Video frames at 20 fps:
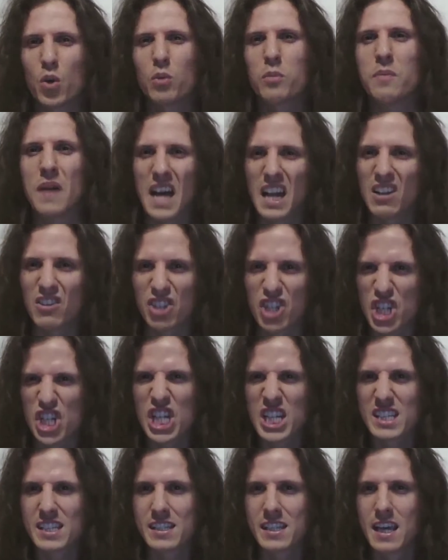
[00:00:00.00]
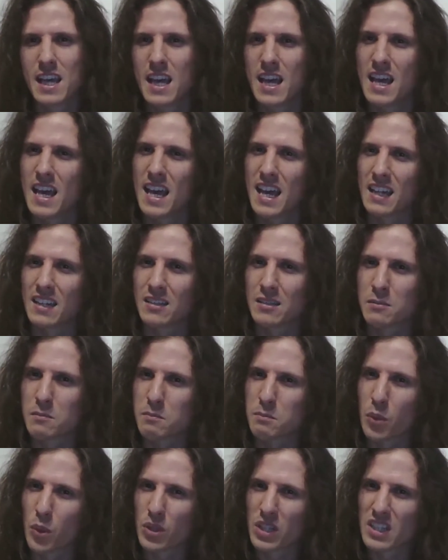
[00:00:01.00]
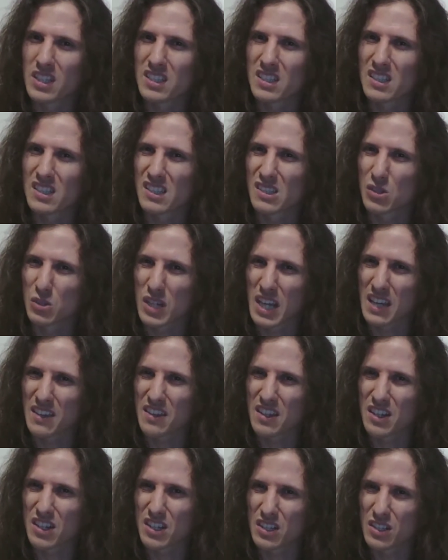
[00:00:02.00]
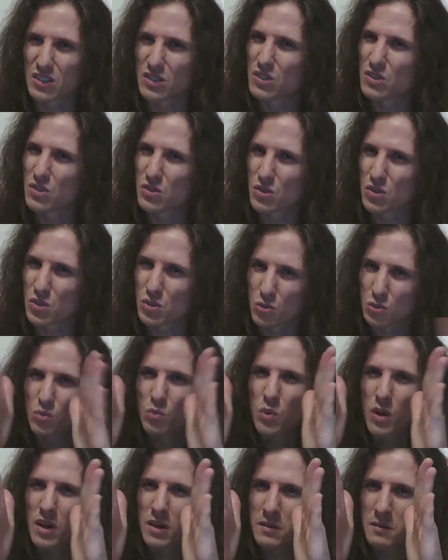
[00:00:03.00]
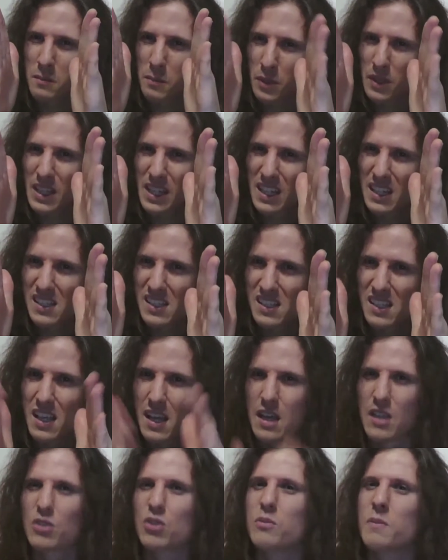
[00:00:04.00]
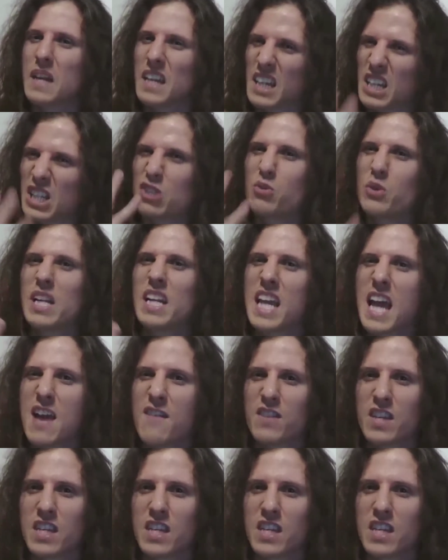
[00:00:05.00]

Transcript: pile of shit and put it together to one place to make it really heavy.